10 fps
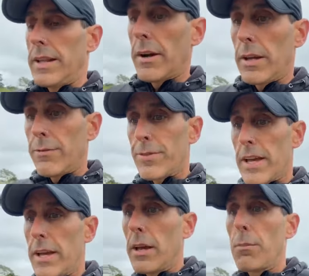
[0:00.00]
Now, if
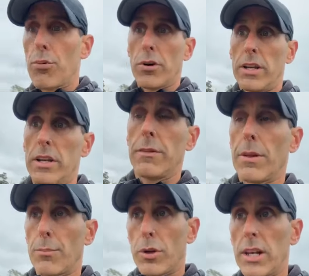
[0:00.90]
they're
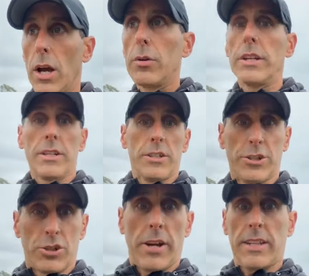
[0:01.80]
preloaded and
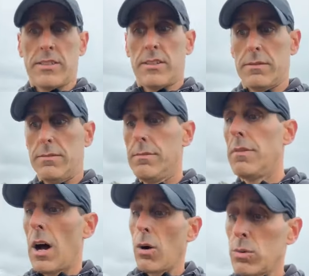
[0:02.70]
contracted
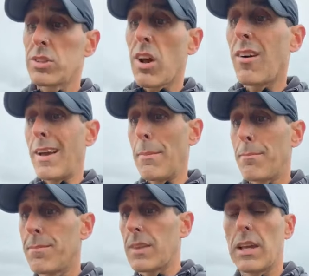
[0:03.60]
the whole
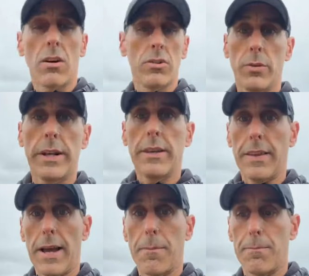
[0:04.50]
time, they can't do any
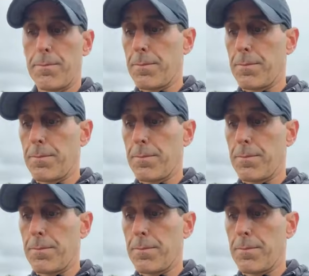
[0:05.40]
of that.